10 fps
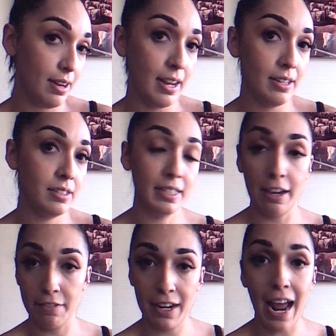is
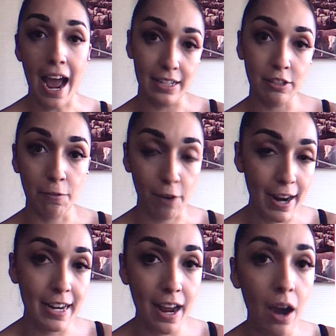given as of
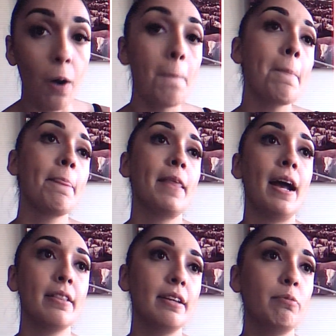right now
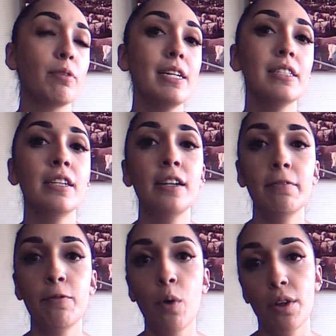that the
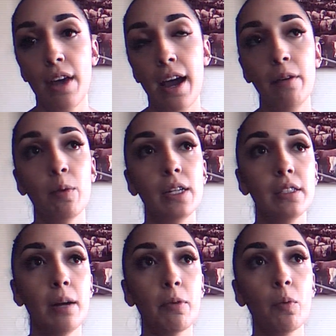reasoning for that
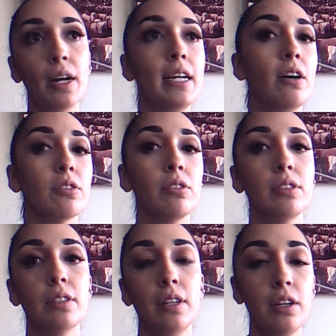was number one he also
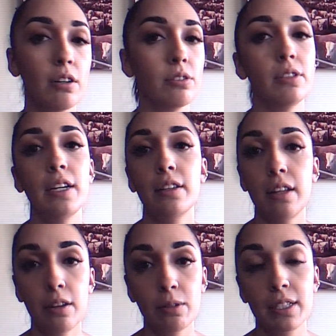he also stated
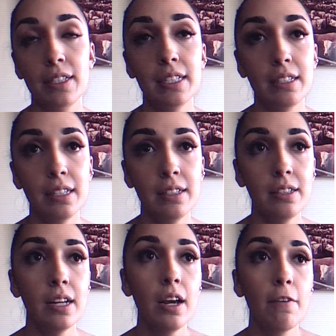that there was a
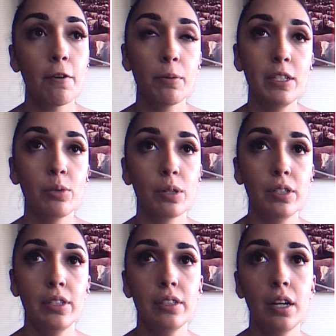distance for
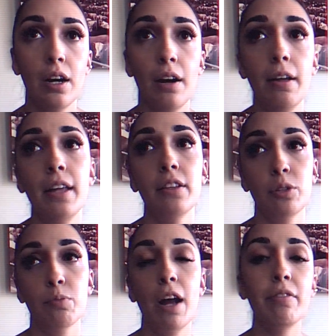resources uh, in the
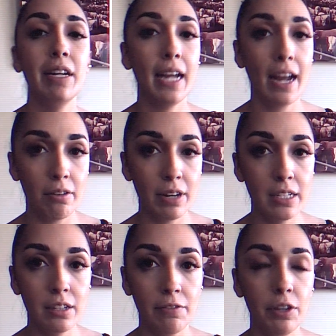surrounding
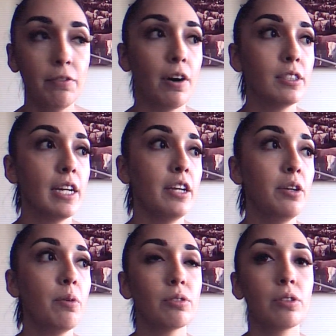counties of uvalde
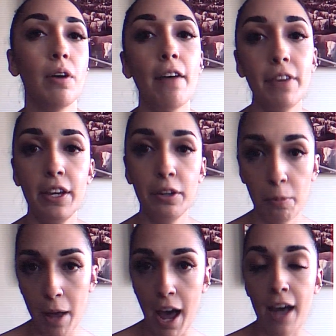you also have
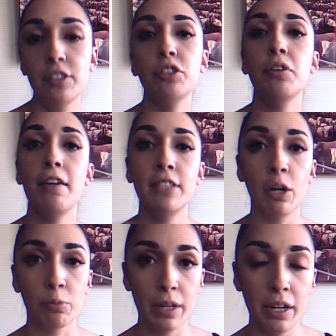eagle pass you have
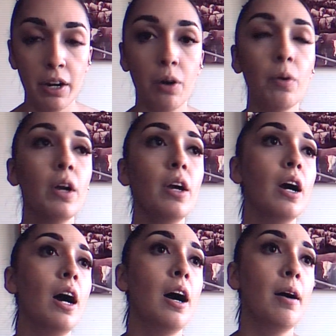del rio
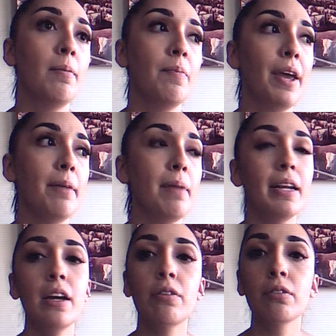um, and
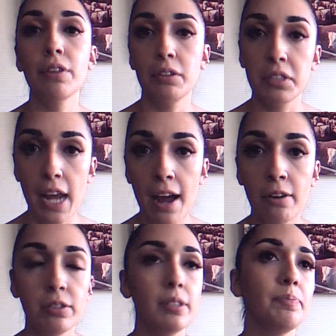many other little
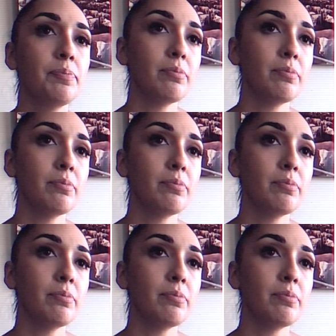towns